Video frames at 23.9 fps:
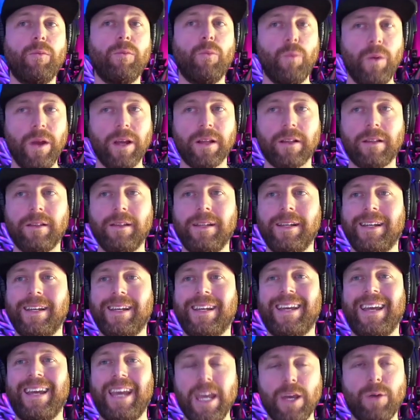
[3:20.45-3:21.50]
will
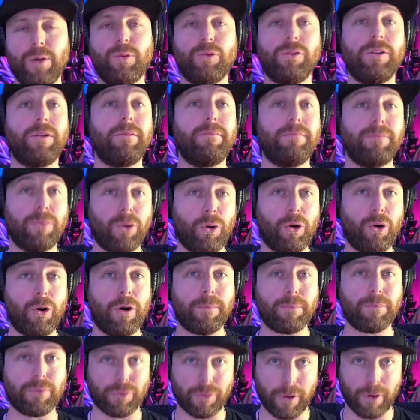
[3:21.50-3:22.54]
equal more
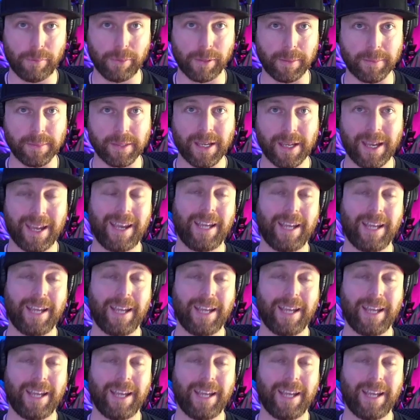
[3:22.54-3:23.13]
problems,